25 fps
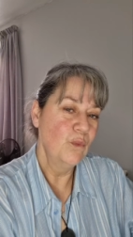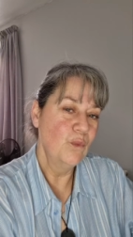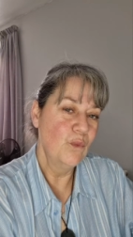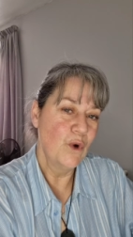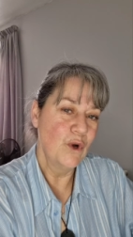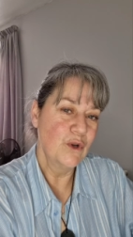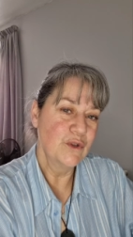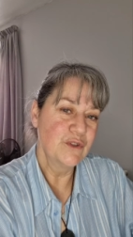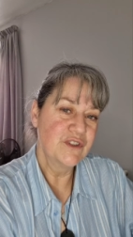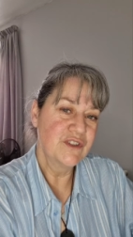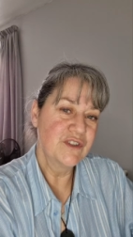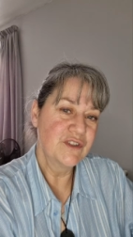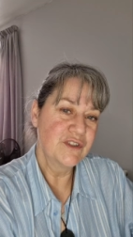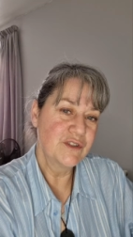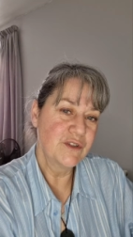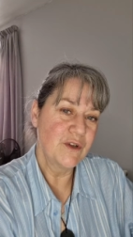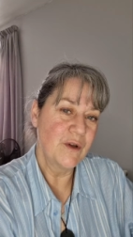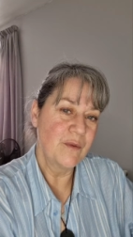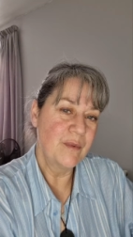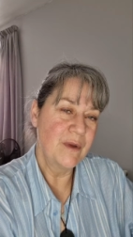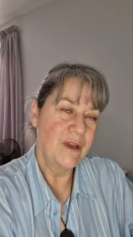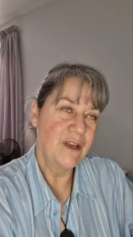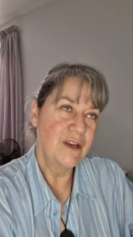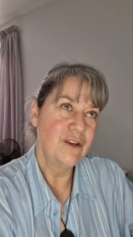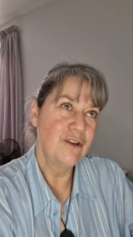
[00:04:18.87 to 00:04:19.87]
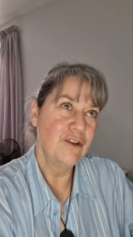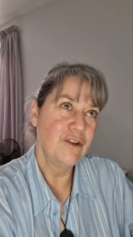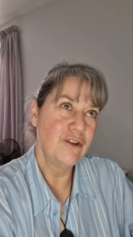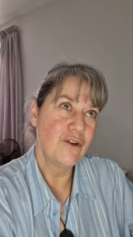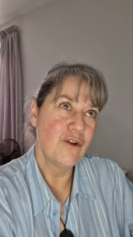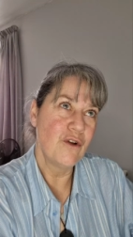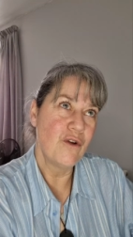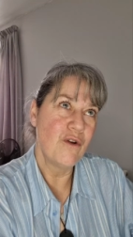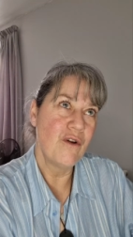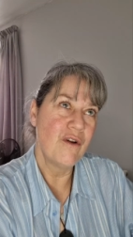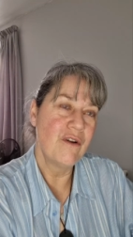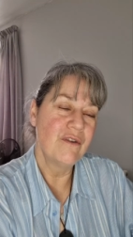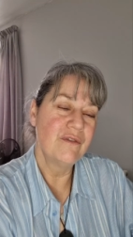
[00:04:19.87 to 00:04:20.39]
What's stopping
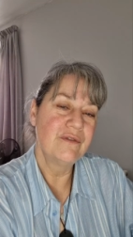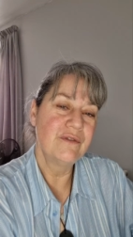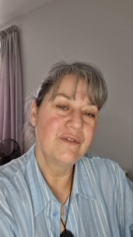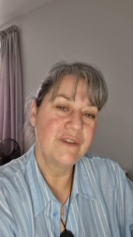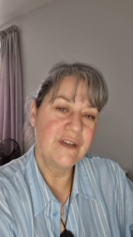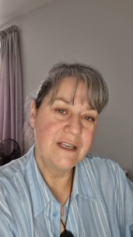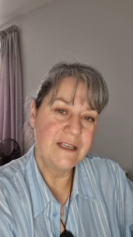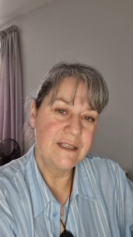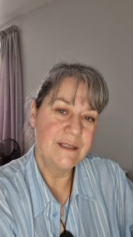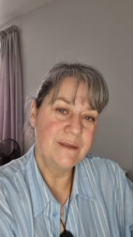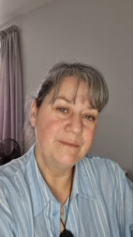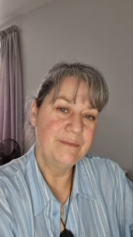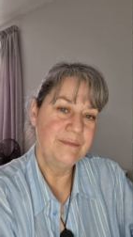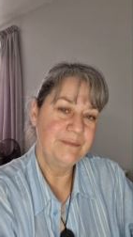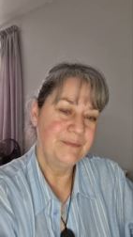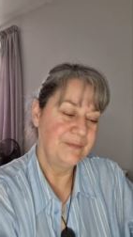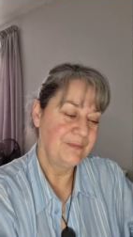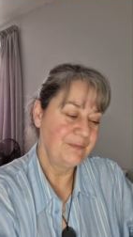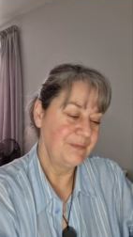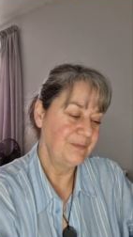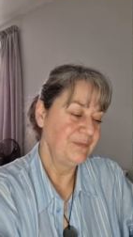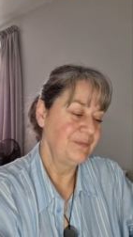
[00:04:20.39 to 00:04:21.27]
your freedom?